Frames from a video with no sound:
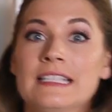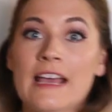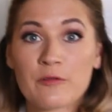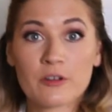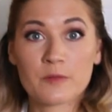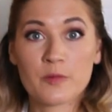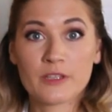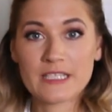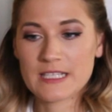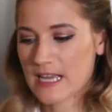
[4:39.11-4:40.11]
Now we're gonna put
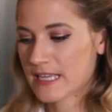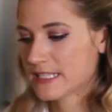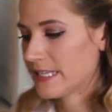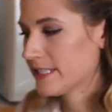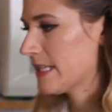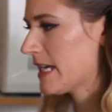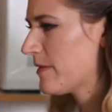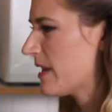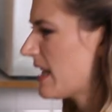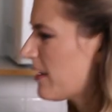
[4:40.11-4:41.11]
these guys into the
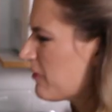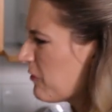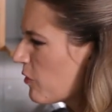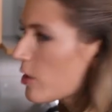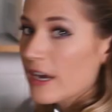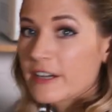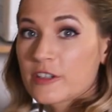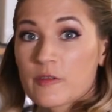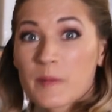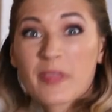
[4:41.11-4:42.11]
oven at
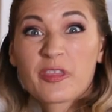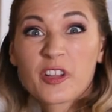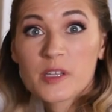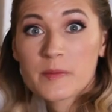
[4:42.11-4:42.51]
400 for about 30